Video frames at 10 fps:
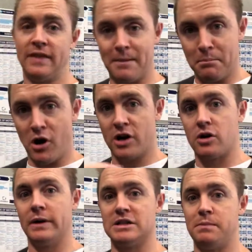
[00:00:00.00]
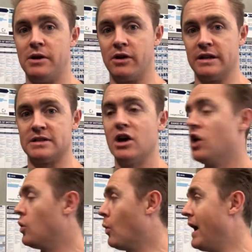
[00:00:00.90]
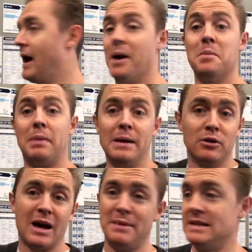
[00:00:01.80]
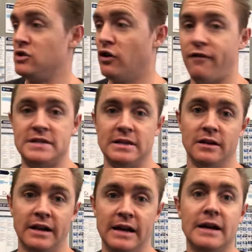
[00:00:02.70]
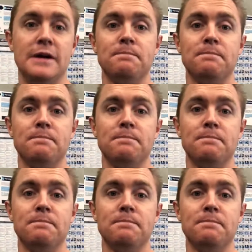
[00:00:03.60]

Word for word: that micro experience where people come into your facility,